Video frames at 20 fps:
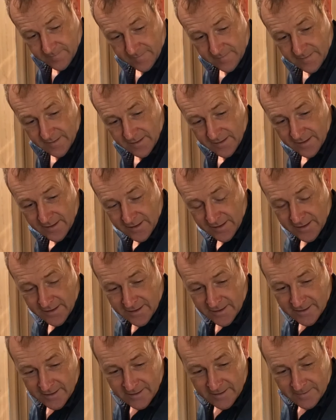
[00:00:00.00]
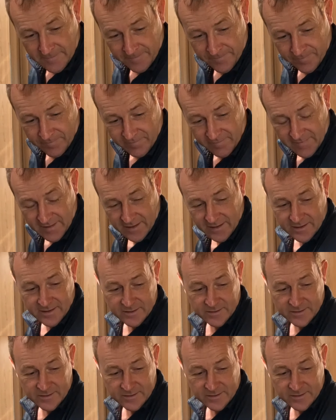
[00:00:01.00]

No one is speaking in this clip.